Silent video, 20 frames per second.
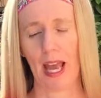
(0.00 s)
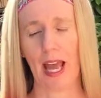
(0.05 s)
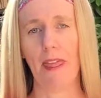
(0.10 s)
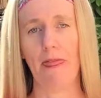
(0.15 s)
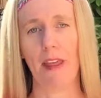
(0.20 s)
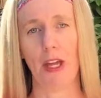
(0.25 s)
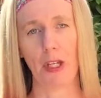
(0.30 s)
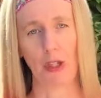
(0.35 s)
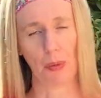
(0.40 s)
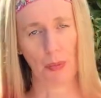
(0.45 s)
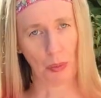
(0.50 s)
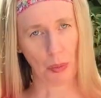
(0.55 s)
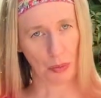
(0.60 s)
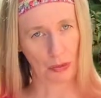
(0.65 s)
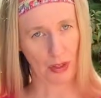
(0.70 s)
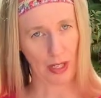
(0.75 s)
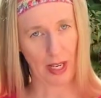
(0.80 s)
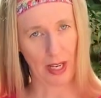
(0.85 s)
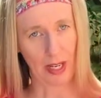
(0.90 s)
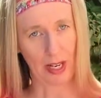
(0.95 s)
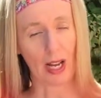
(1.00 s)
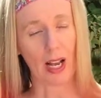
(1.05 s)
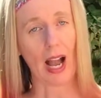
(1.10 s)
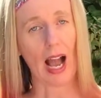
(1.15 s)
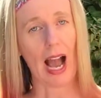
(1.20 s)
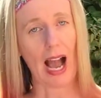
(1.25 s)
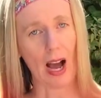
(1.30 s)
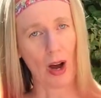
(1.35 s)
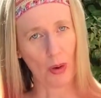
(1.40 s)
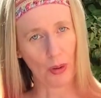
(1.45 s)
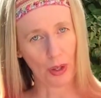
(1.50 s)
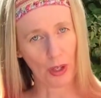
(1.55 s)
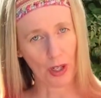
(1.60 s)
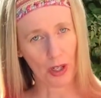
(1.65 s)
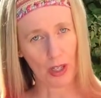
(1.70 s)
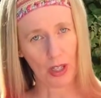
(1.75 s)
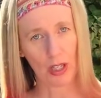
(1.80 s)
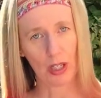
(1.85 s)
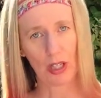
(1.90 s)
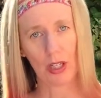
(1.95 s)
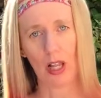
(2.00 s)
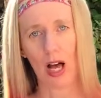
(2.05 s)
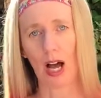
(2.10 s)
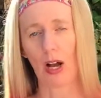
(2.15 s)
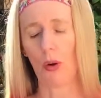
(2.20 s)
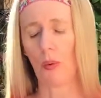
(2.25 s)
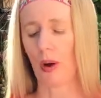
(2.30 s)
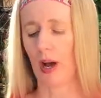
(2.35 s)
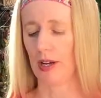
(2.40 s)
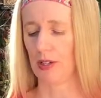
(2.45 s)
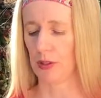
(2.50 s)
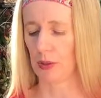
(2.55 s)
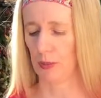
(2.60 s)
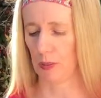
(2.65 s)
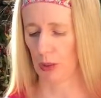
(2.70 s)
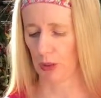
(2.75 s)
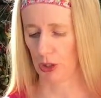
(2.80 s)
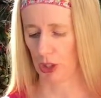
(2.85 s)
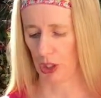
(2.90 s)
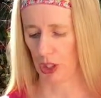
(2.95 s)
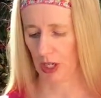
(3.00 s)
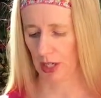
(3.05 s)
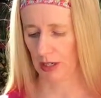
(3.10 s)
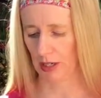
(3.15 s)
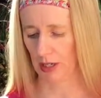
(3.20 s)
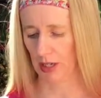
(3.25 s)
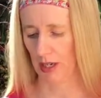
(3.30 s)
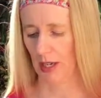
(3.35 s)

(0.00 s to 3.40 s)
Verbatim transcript: And then you'll move it in a counterclockwise motion